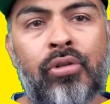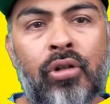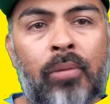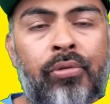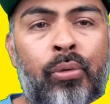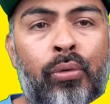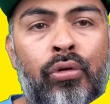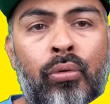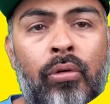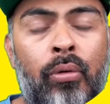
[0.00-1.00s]
sit-ups. They
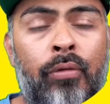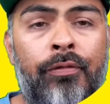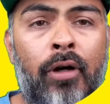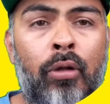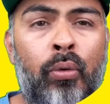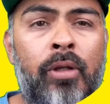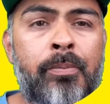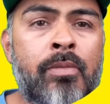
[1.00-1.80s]
were following